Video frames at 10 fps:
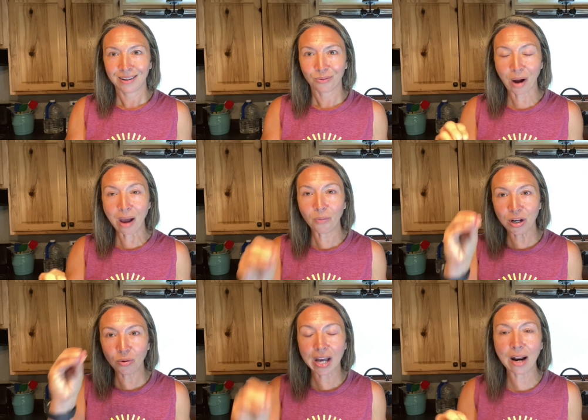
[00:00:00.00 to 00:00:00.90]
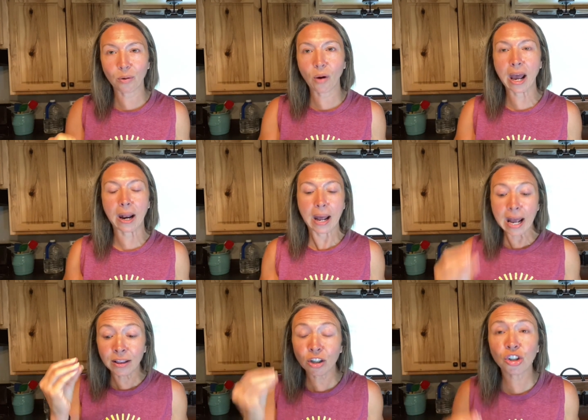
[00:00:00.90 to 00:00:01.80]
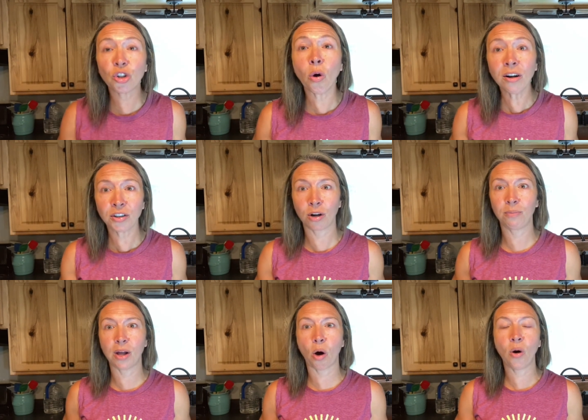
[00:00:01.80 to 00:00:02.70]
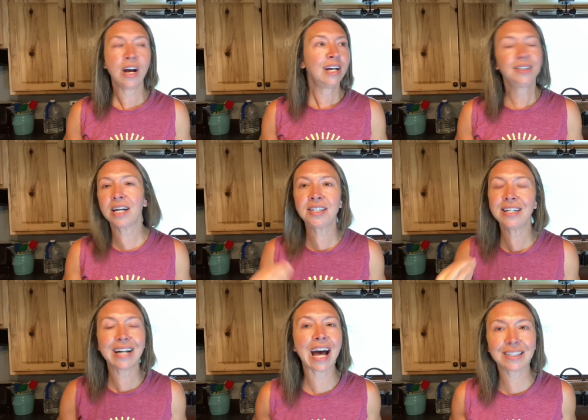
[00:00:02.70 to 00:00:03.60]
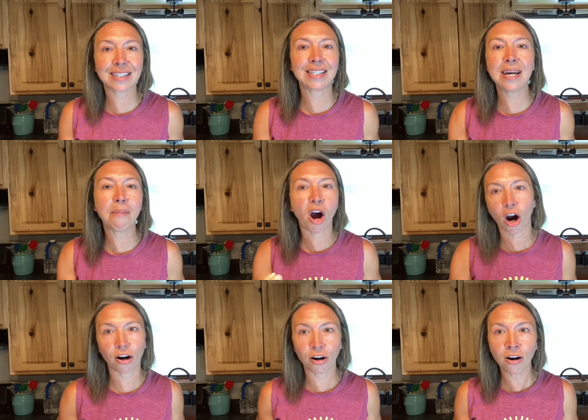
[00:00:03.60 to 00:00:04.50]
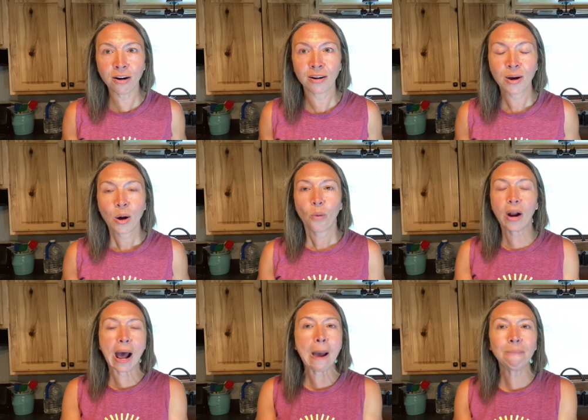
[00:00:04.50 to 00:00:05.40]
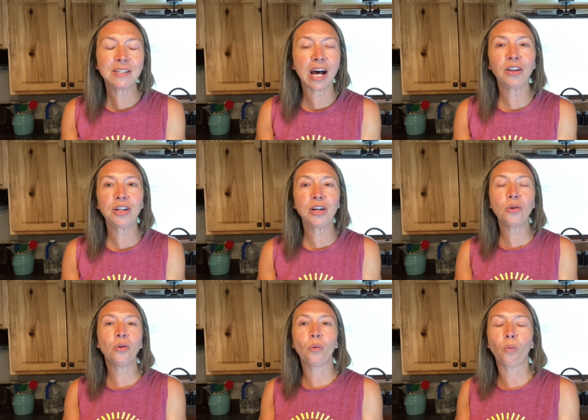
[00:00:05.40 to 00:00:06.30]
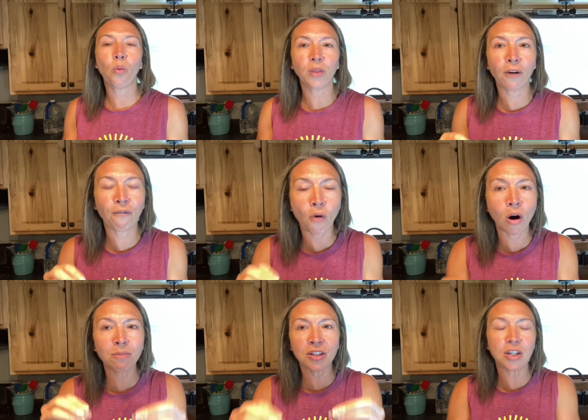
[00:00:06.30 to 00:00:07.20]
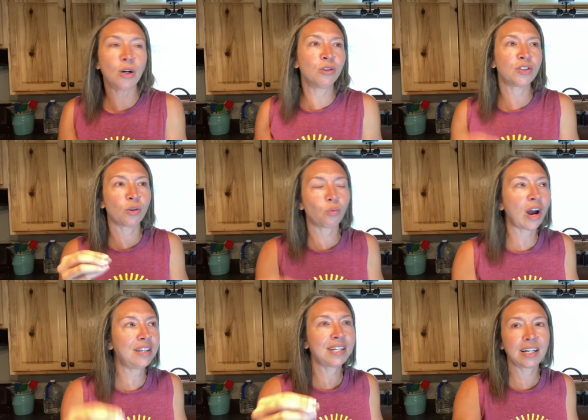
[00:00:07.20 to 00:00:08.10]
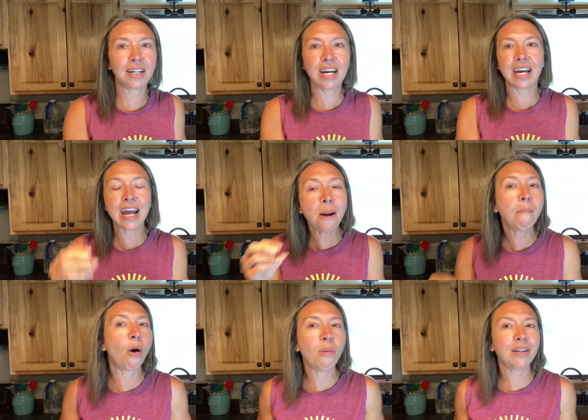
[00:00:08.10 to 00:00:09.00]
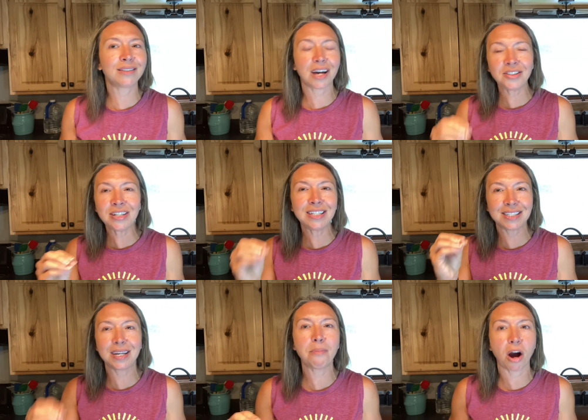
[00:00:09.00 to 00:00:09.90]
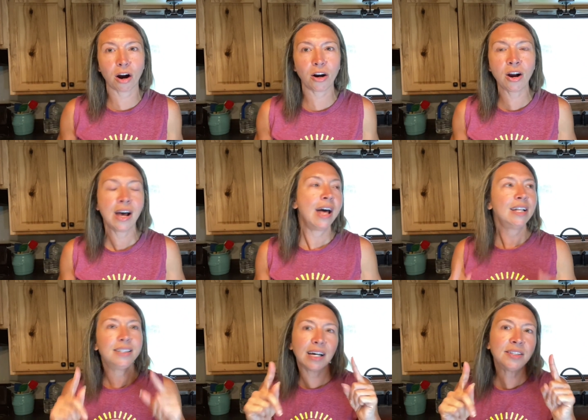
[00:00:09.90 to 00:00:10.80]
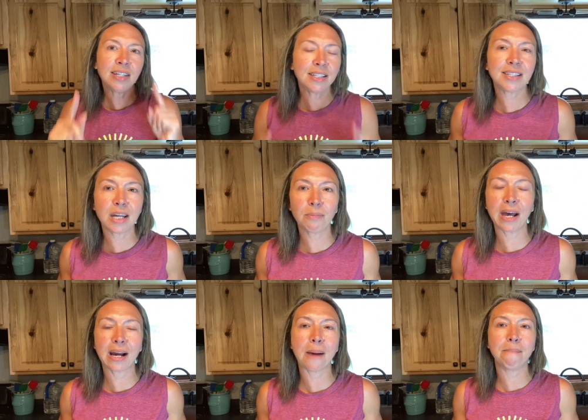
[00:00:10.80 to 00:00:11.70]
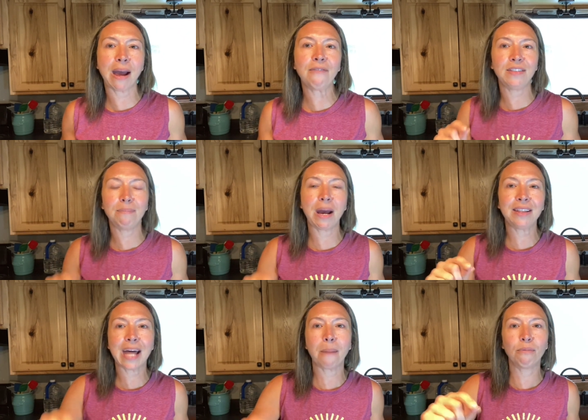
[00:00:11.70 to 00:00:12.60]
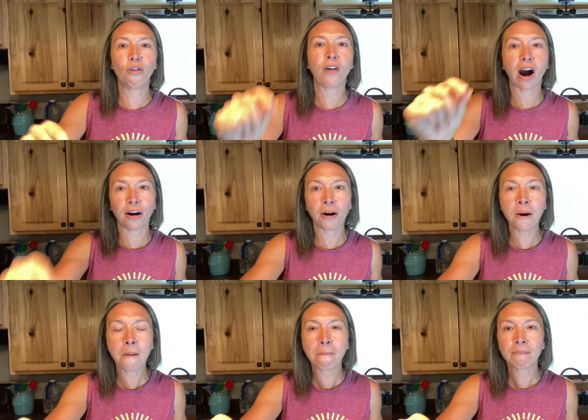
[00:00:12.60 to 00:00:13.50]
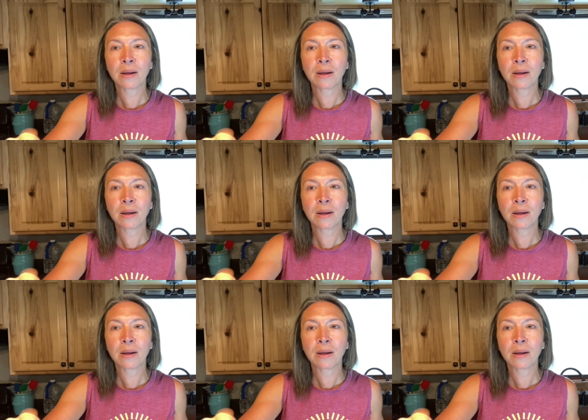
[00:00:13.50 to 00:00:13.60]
Right? When you get it right. In the short term though, does it not seem harder? When I'm telling you the form to use, the right technique, in a moment, doesn't it seem harder? Doesn't it seem like I made, made that move harder?